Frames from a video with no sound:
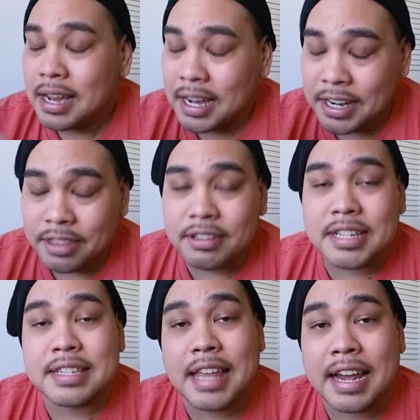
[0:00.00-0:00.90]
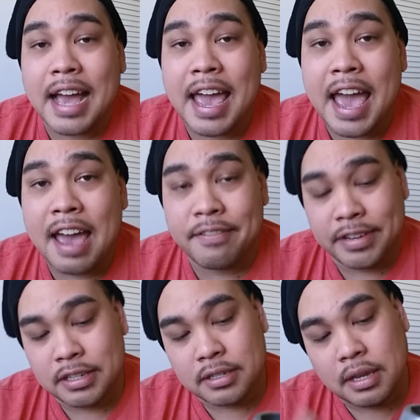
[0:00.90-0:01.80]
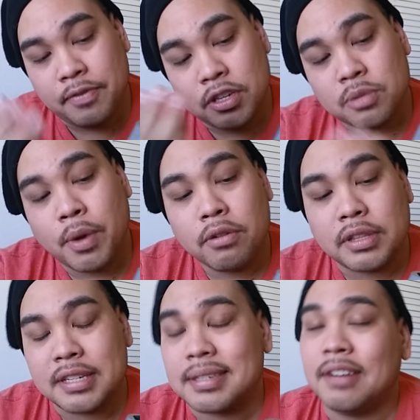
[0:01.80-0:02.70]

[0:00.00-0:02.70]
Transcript: Another dislike I have is if you smoke this,